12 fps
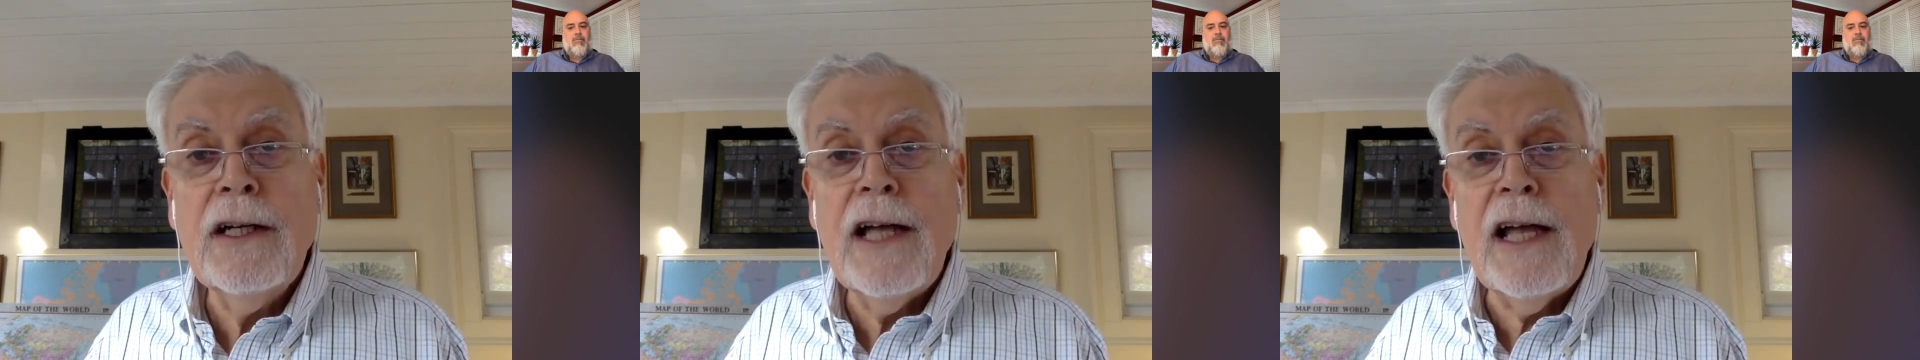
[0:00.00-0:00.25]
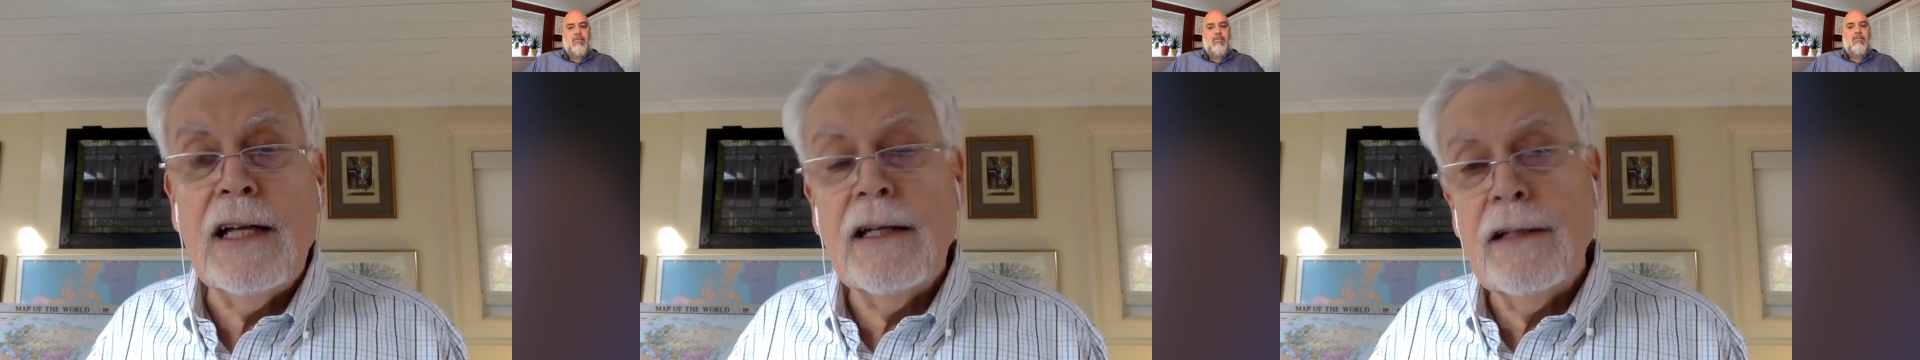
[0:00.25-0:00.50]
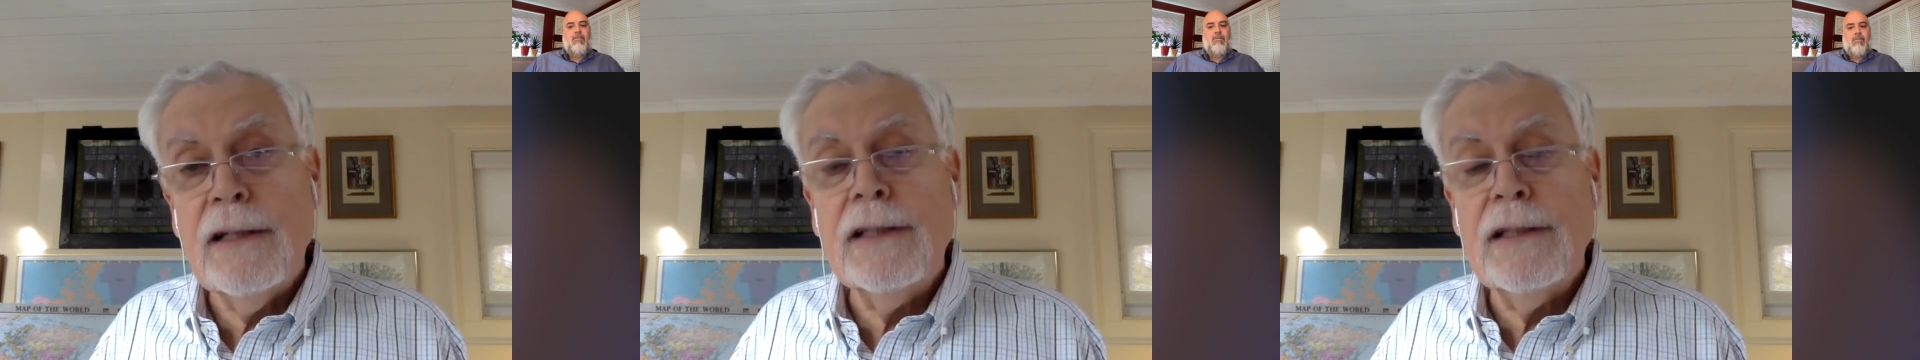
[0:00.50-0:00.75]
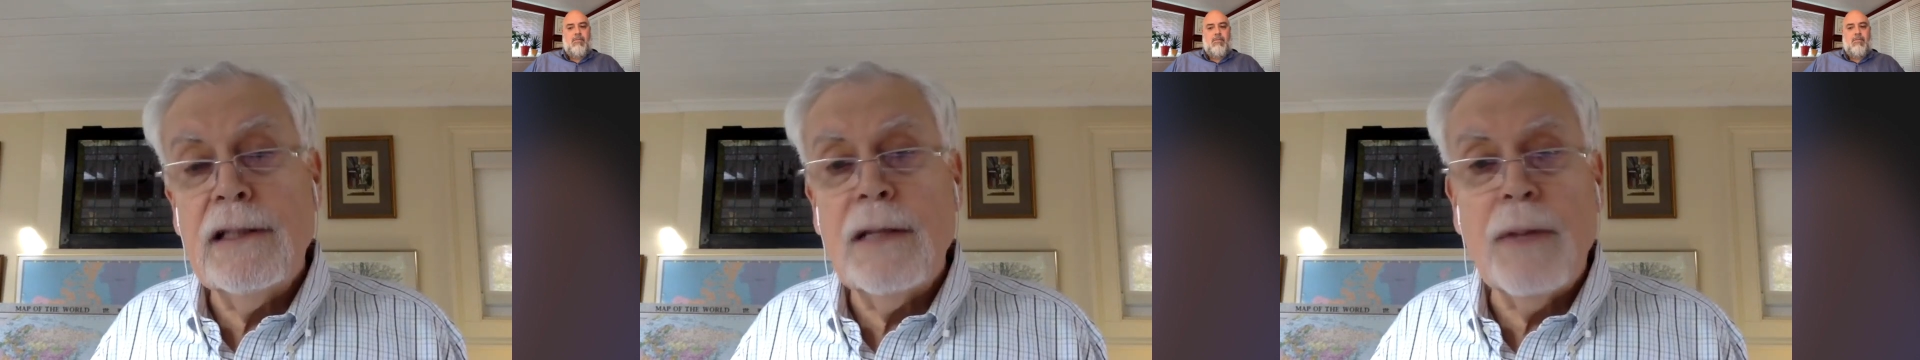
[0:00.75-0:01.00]
and
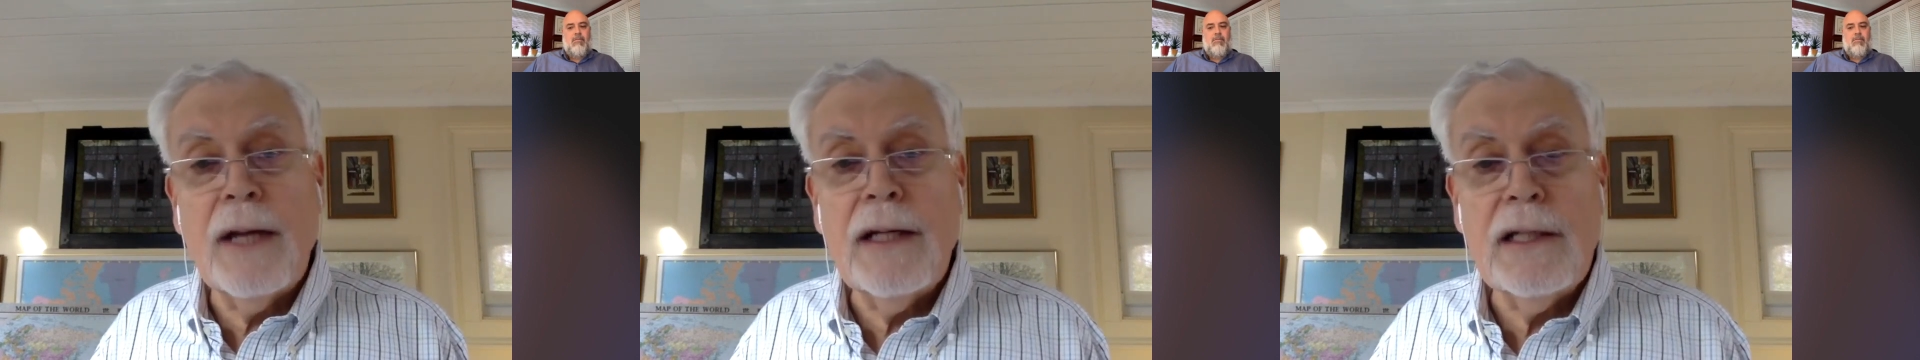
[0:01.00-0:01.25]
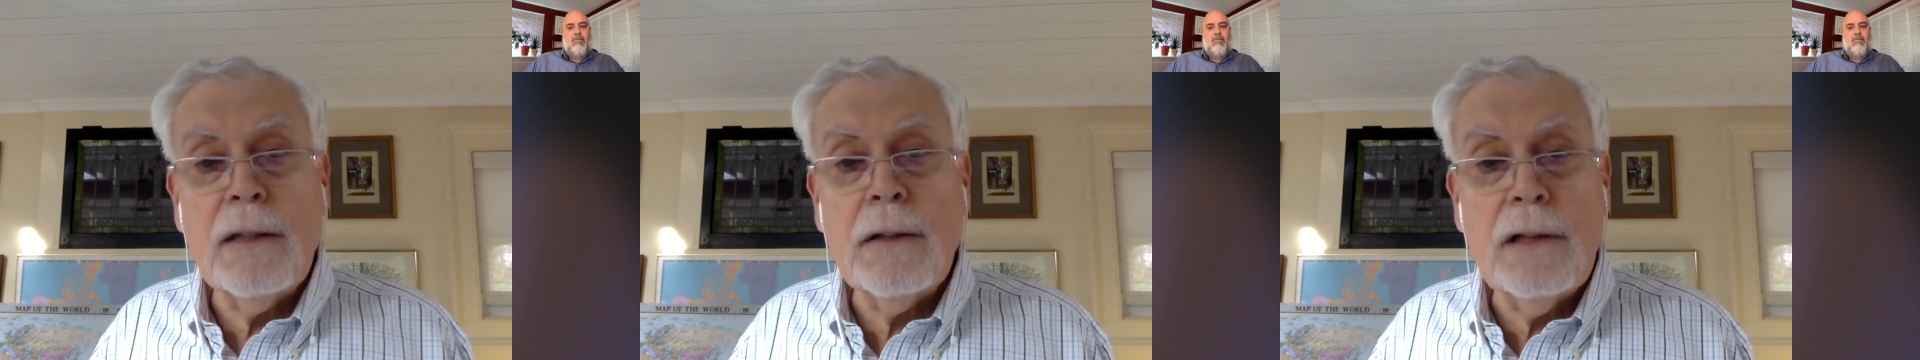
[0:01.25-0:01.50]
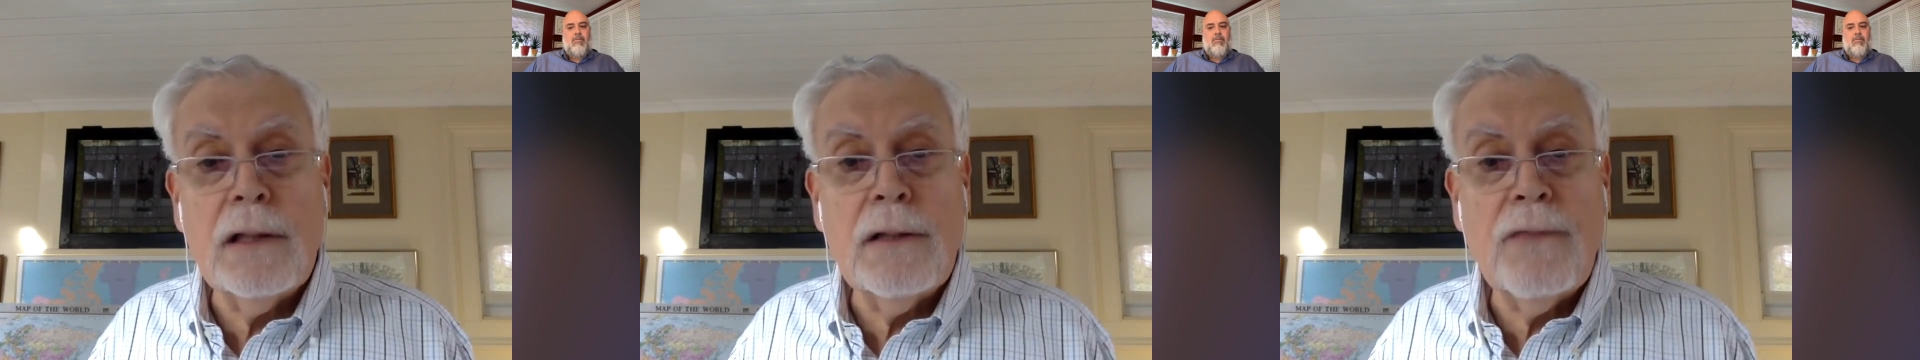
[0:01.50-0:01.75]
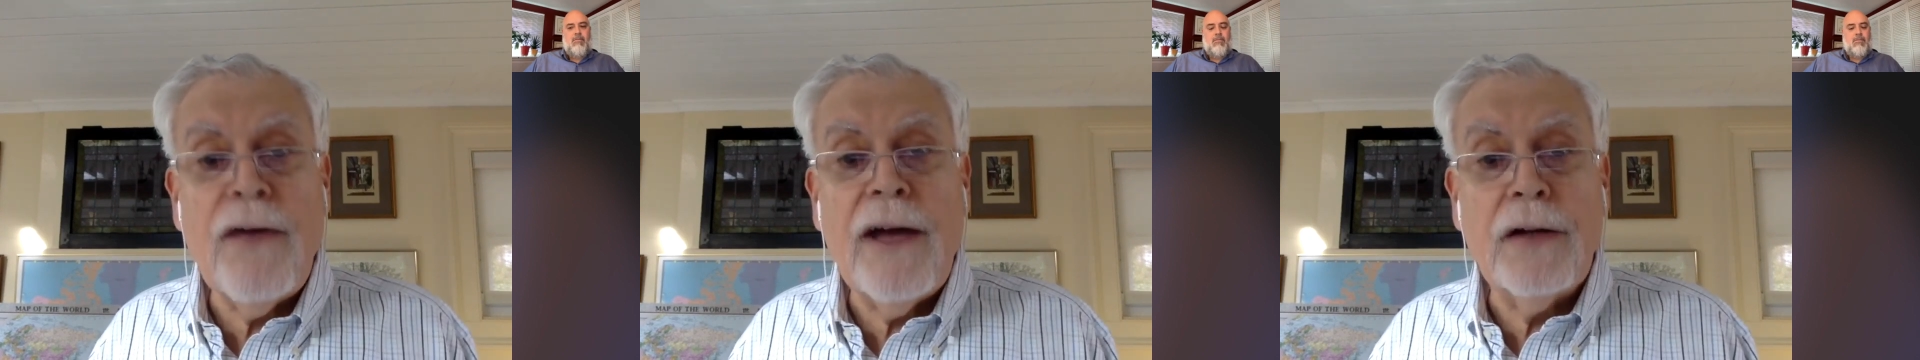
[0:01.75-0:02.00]
it's something I need to
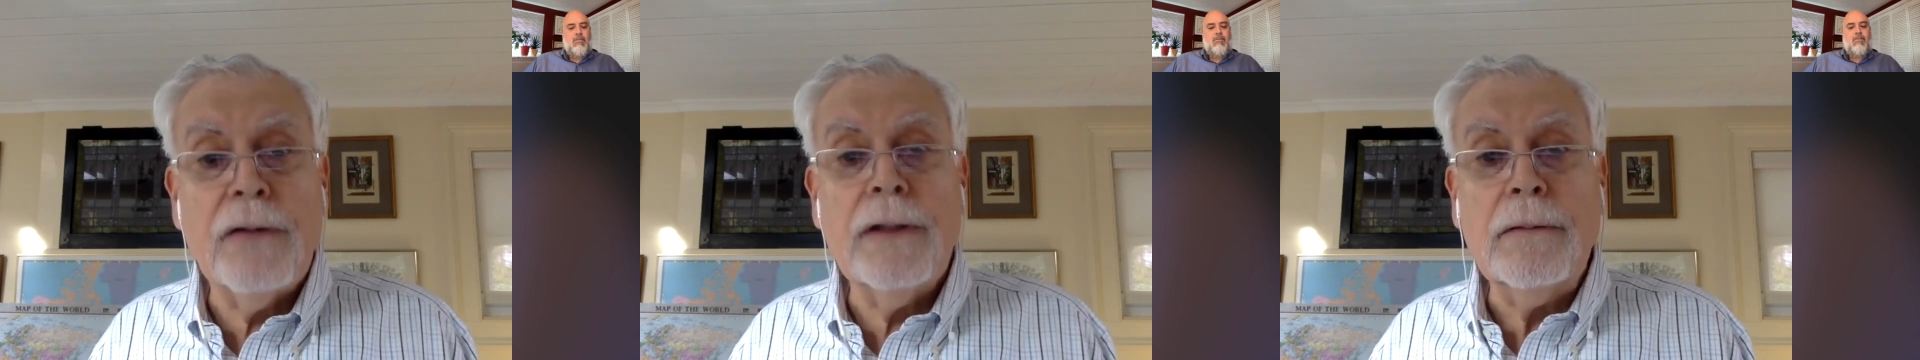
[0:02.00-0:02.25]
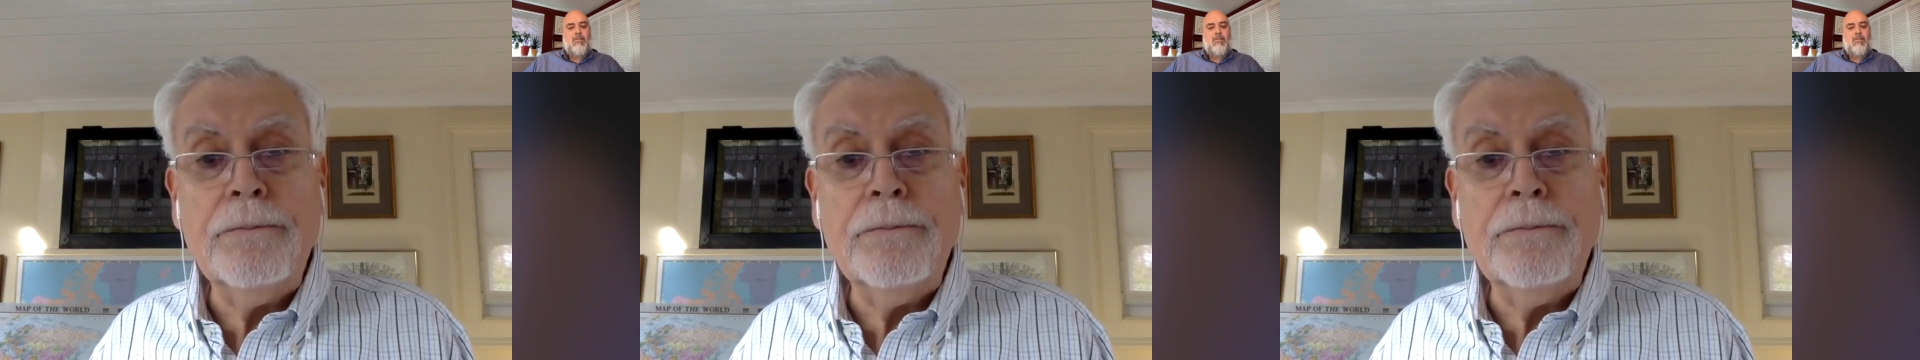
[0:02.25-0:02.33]
factor in.